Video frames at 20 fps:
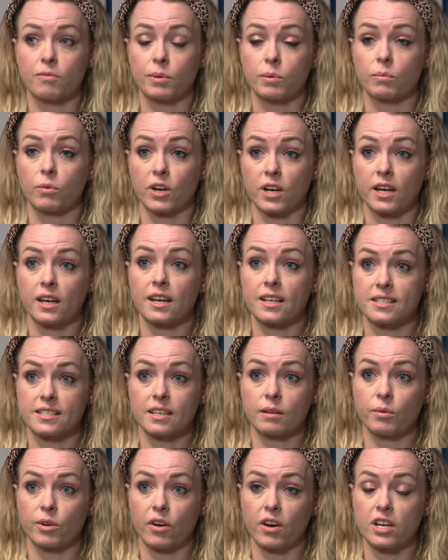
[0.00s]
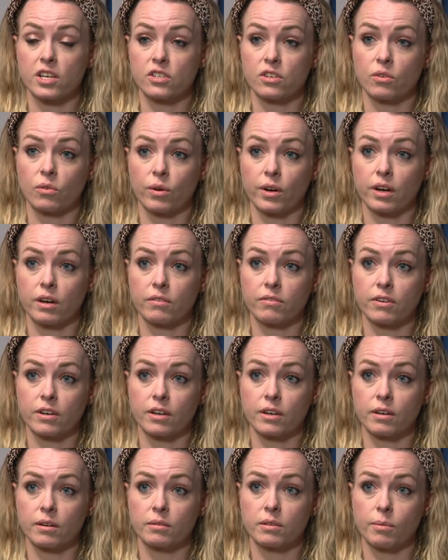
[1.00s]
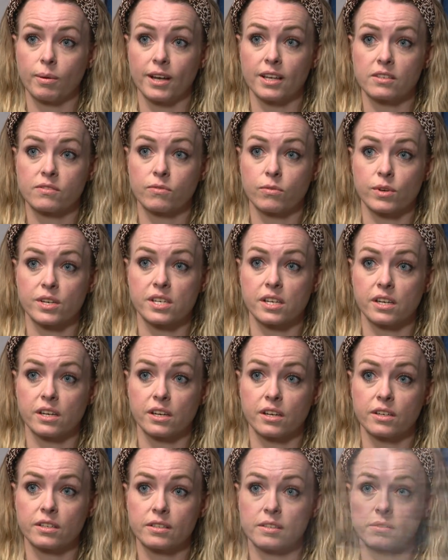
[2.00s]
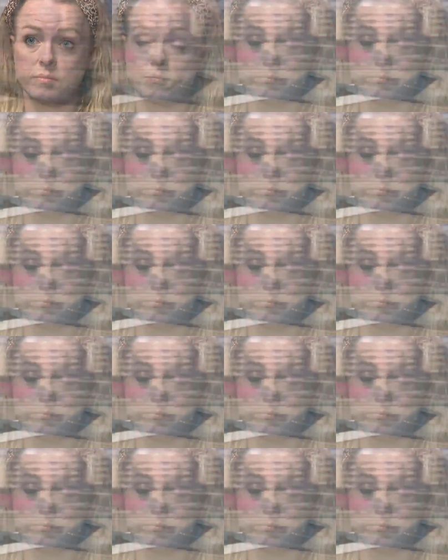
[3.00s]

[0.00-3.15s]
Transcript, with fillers: I've been working as an immigration lawyer for the past 14 years.